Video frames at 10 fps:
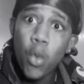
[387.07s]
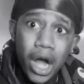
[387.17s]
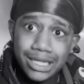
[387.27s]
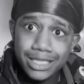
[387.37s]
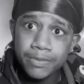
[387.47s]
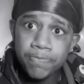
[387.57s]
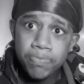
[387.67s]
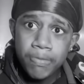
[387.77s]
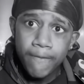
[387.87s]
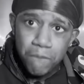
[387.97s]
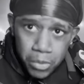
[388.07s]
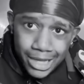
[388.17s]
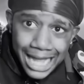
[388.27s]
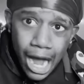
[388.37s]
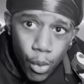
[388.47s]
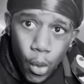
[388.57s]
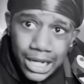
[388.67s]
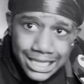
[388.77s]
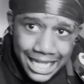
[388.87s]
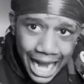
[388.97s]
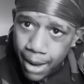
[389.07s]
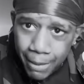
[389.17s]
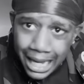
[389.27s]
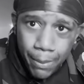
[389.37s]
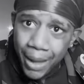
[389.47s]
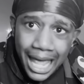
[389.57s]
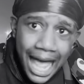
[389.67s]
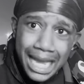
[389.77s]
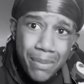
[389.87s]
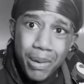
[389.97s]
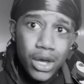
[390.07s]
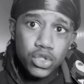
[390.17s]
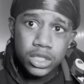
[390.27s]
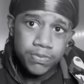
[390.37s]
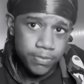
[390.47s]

once, not once did I make her pay any bills.